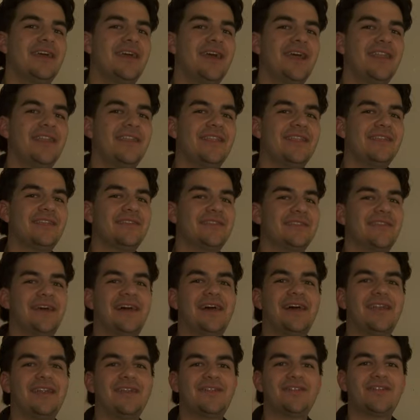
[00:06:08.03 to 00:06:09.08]
And then,
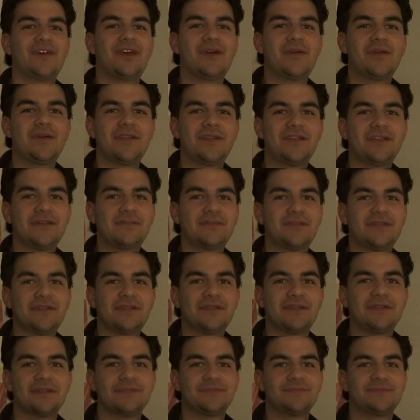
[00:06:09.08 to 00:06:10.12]
I don't even know how we ended up
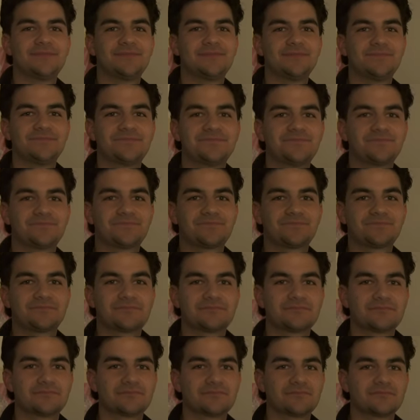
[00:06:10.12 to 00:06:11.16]
there. And then we ended up at the
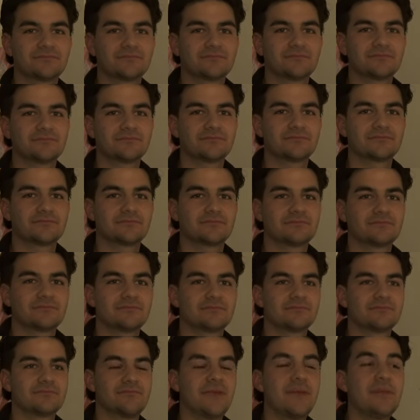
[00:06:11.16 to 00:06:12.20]
other one just by accident.
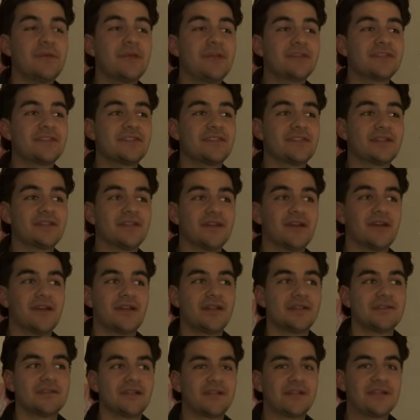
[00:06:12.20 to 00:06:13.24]
Maybe because of the
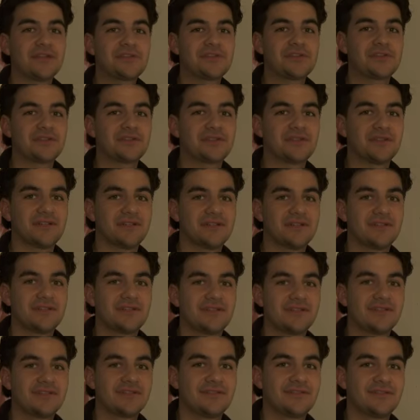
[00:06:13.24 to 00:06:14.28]
uh, electric guitar.
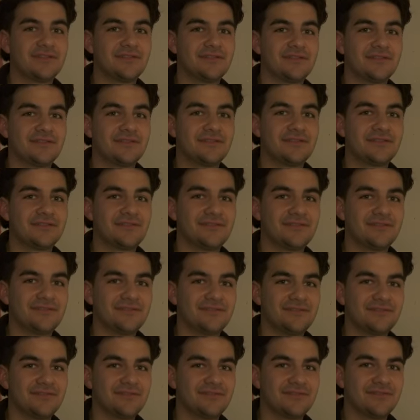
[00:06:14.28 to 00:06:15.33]
Okay, so that's three
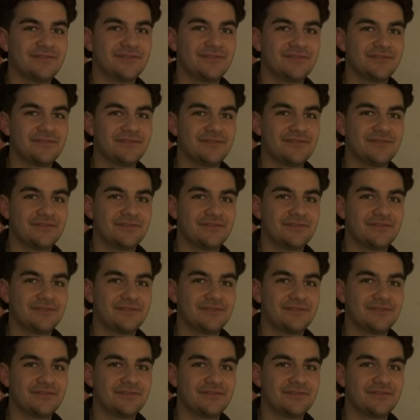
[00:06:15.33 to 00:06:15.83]
things we've learned.